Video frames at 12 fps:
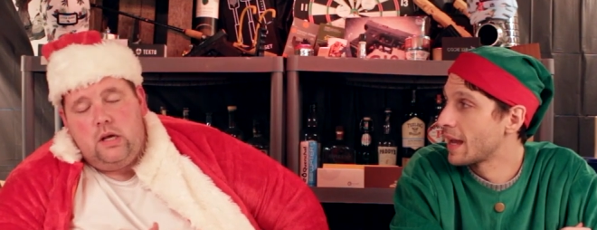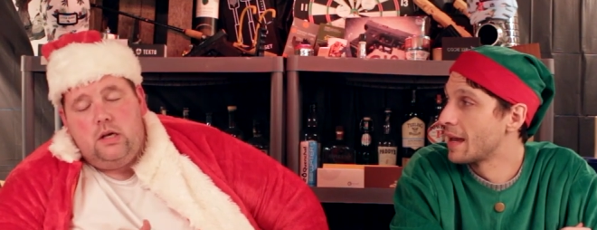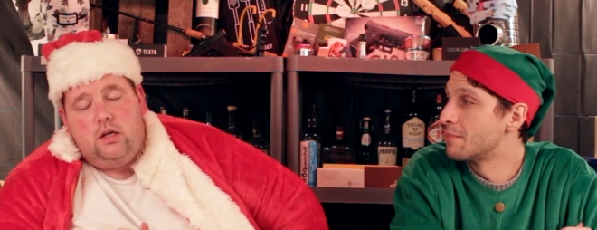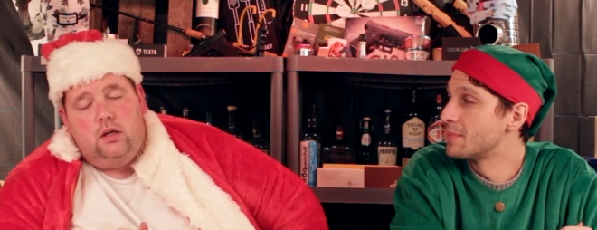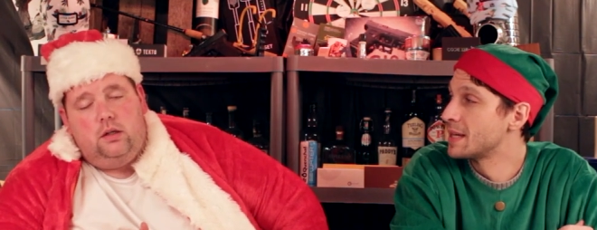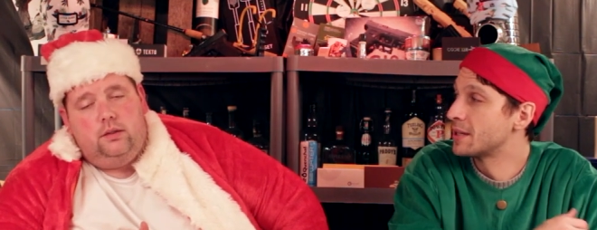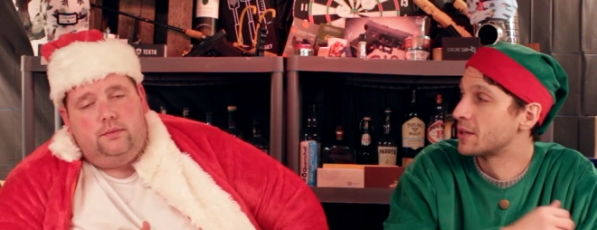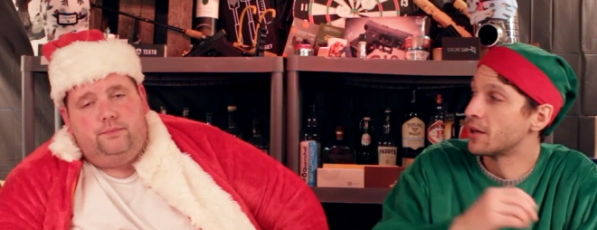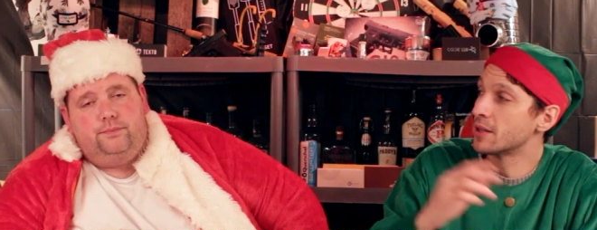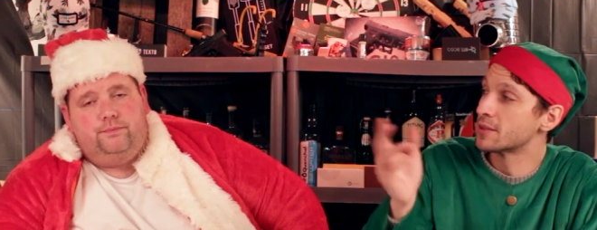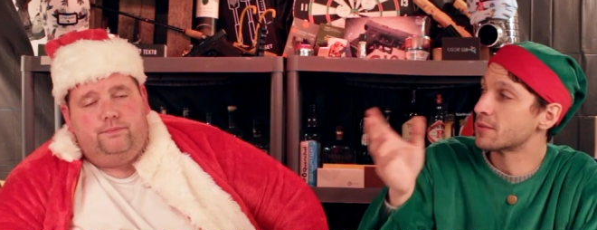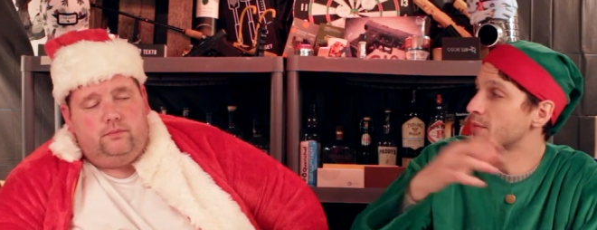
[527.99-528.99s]
Speaker 1: and
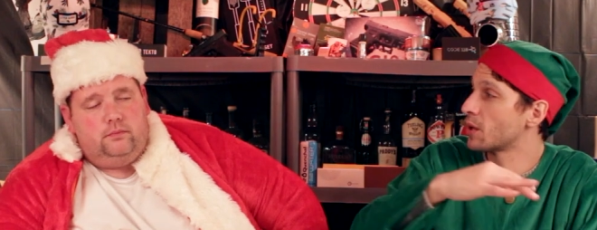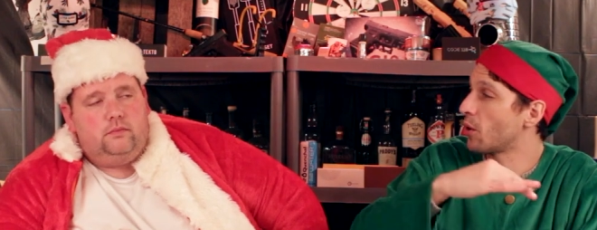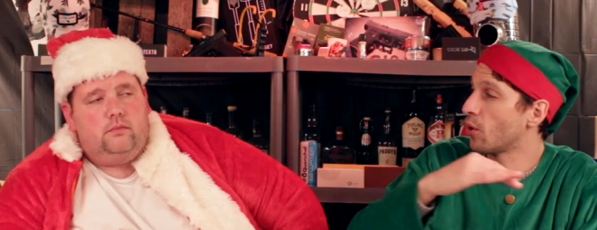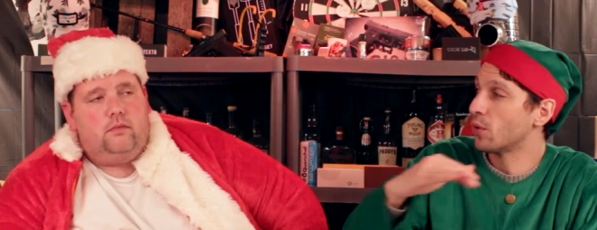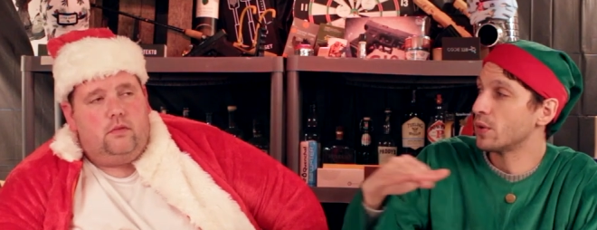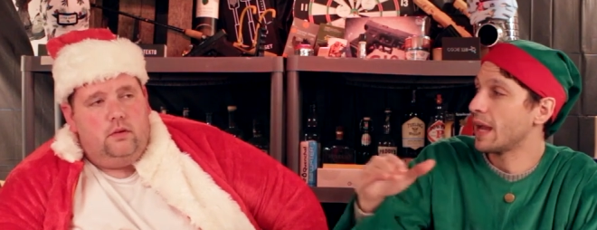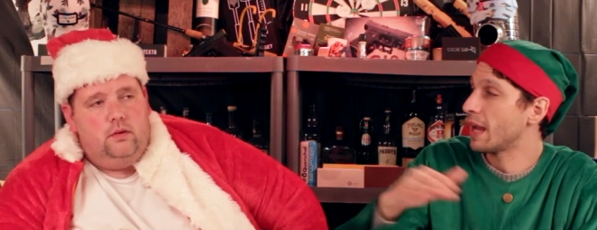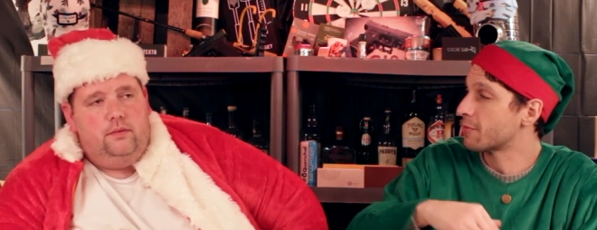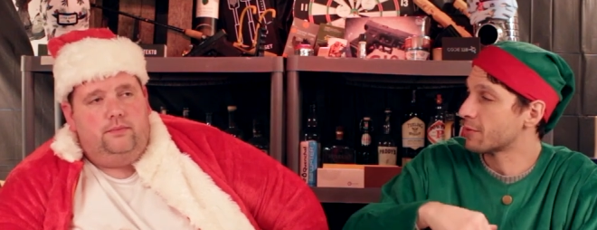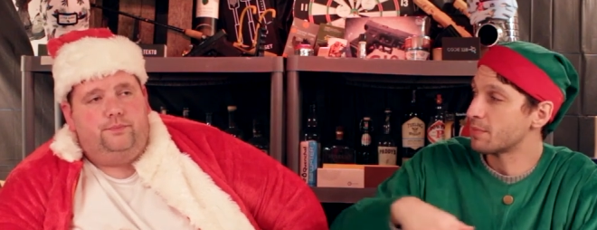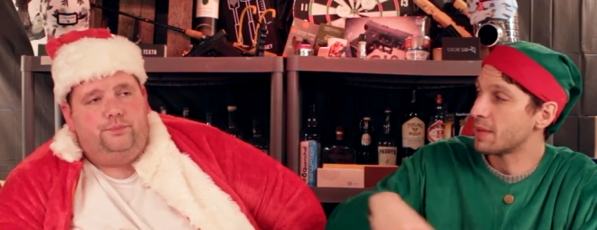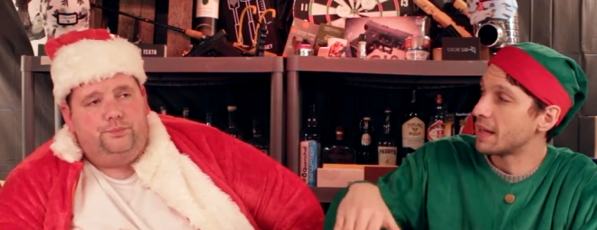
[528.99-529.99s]
because of the whole
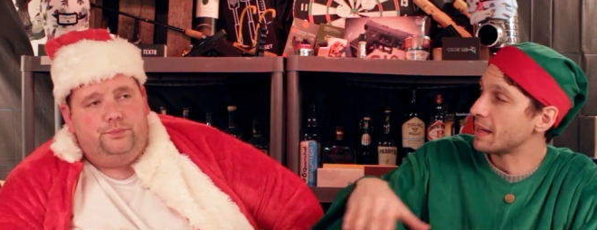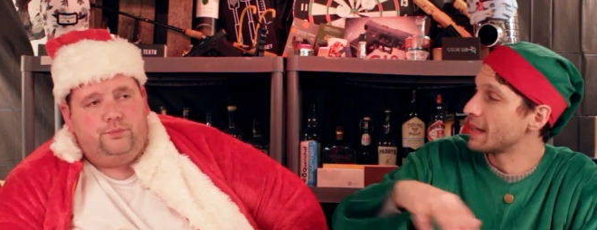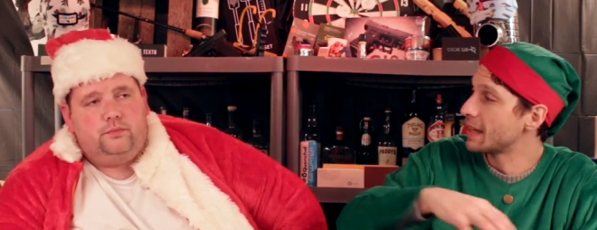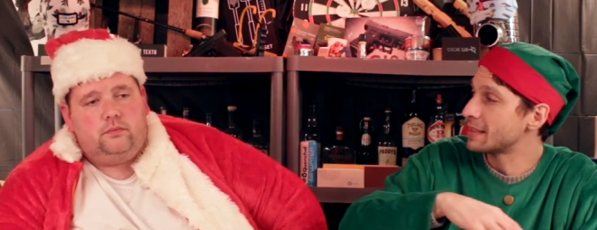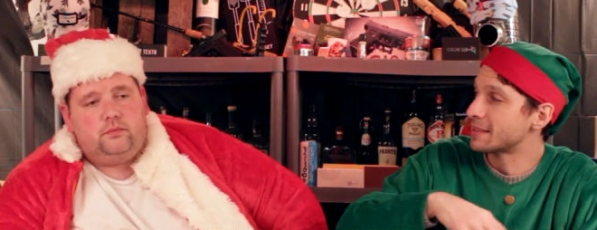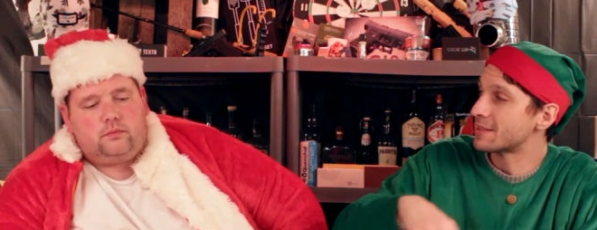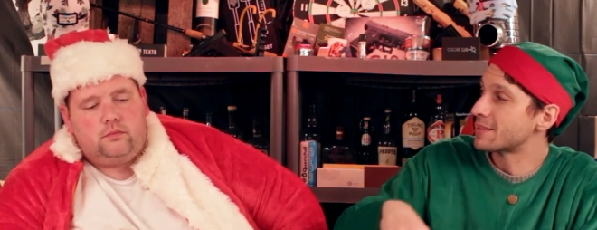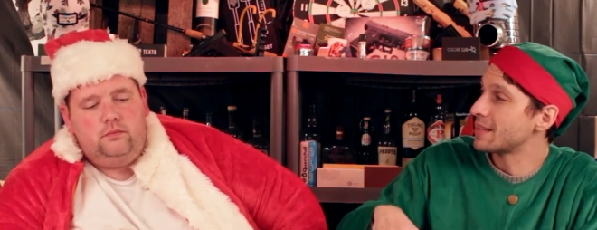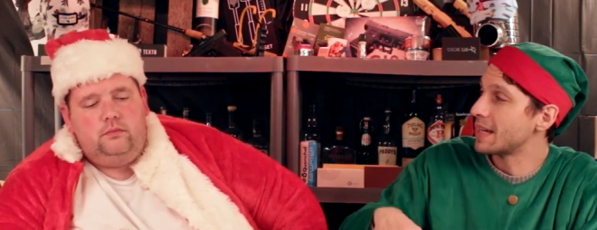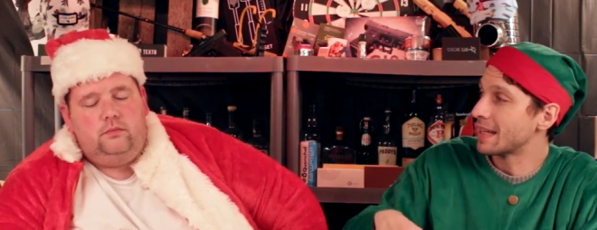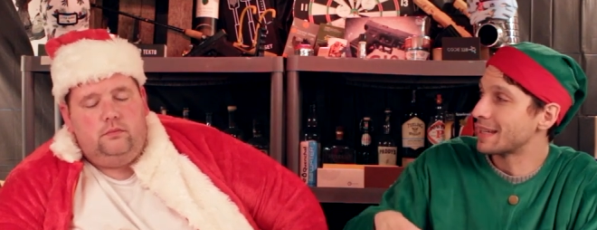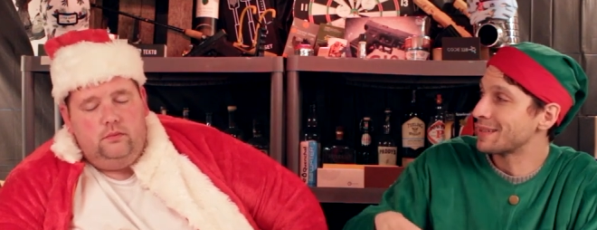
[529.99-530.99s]
everybody getting
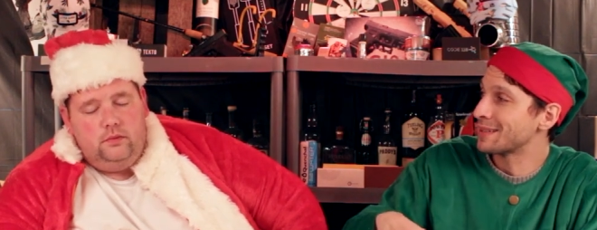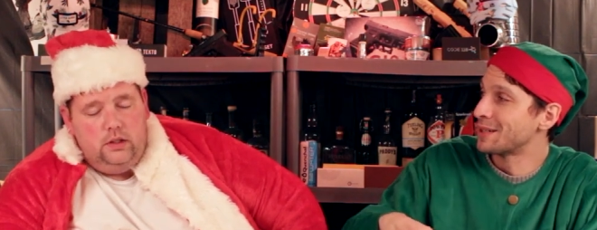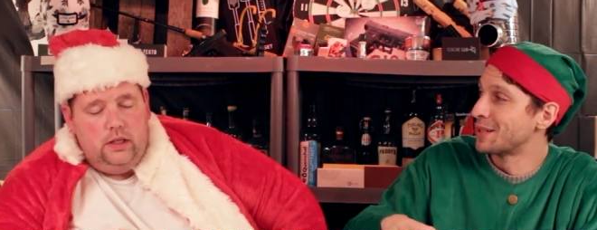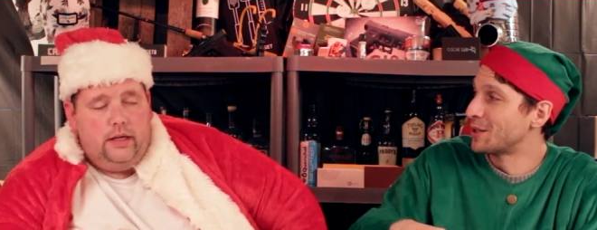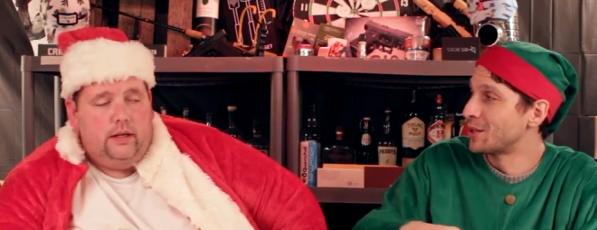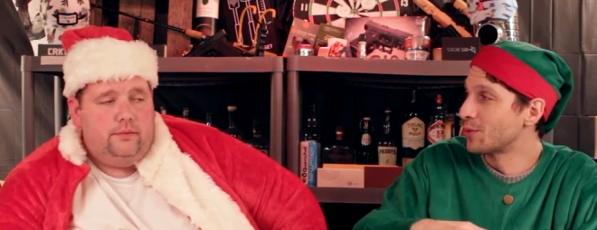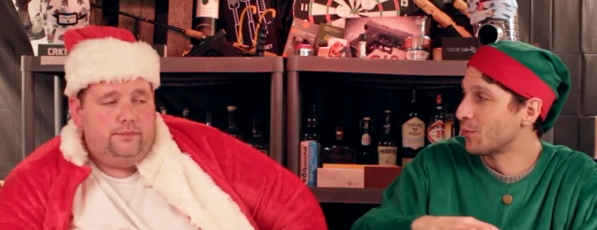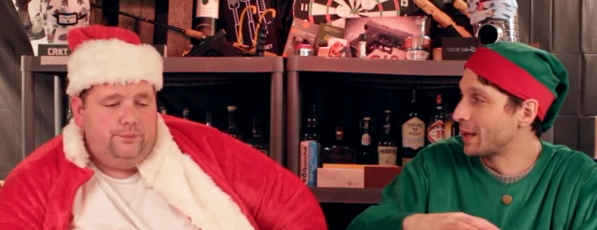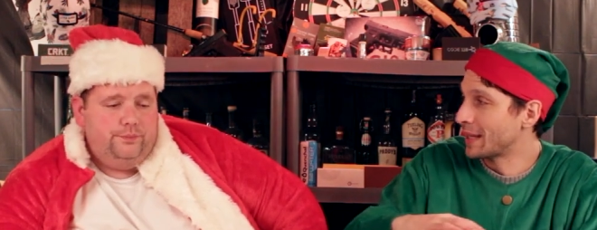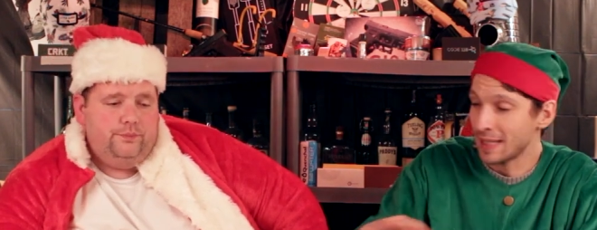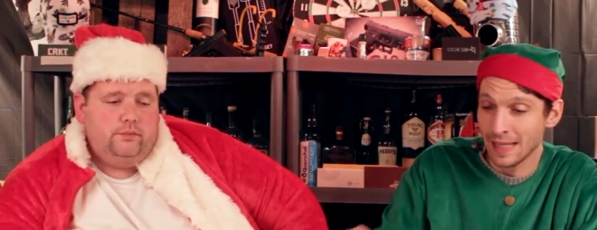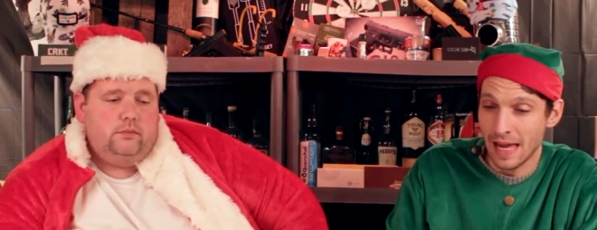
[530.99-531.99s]
sick, yeah,
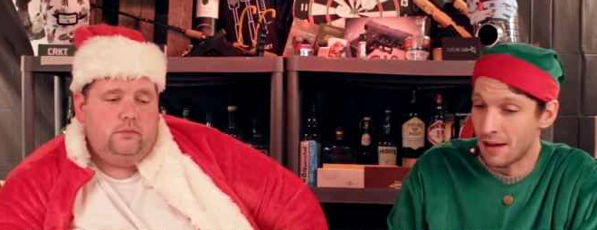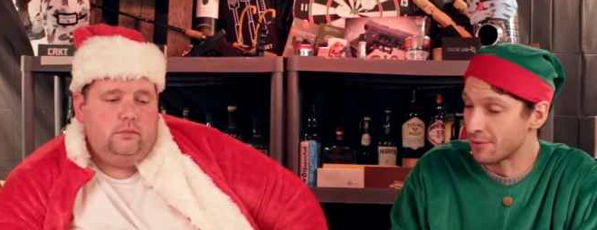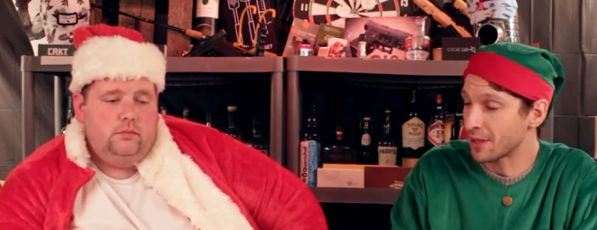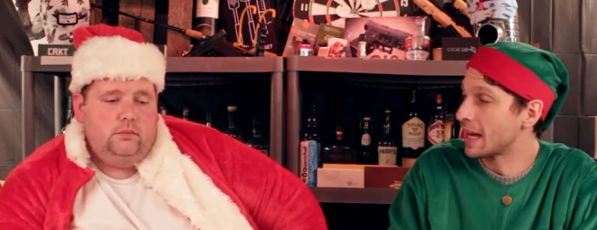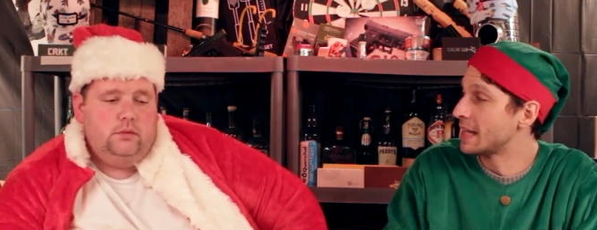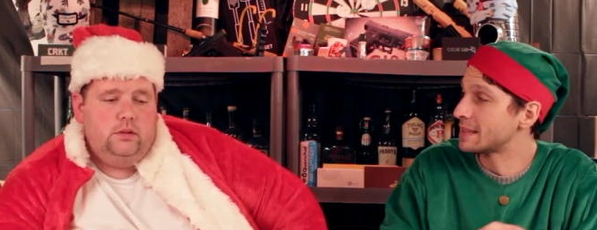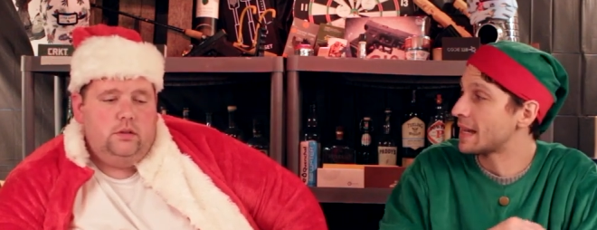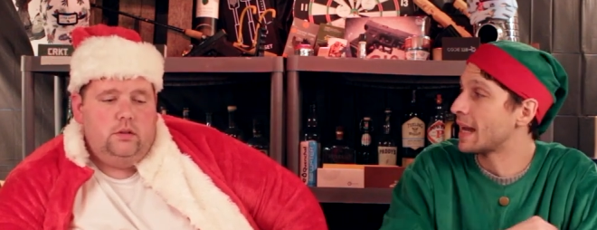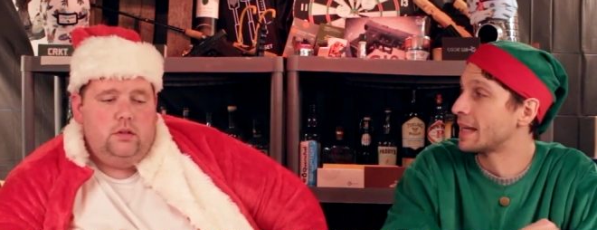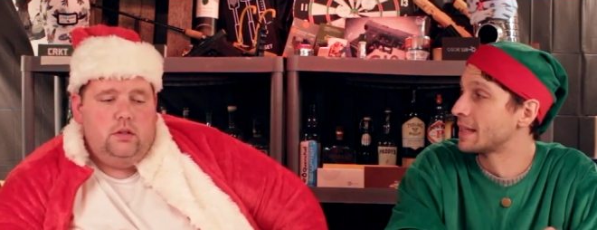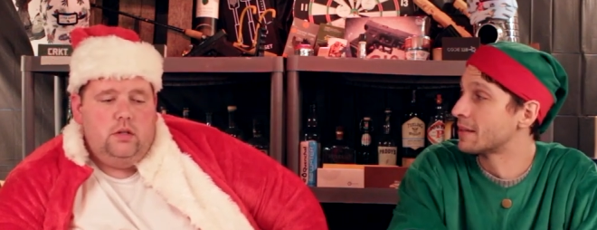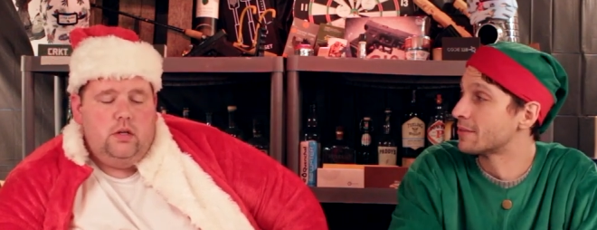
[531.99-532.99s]
we never got to
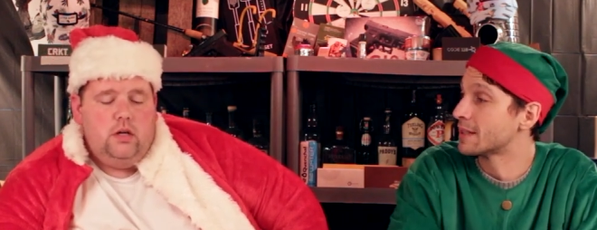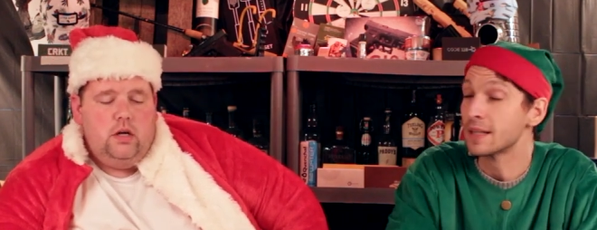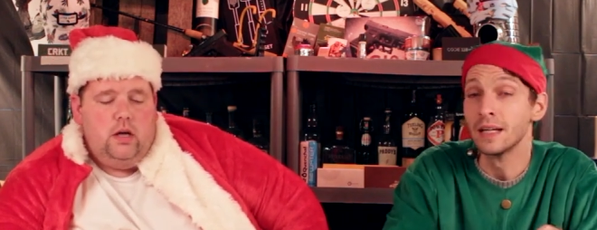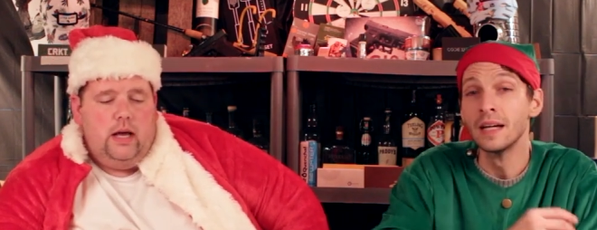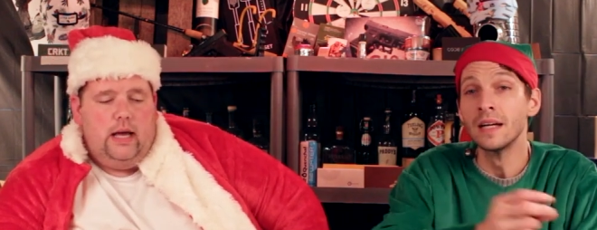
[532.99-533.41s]
any of it.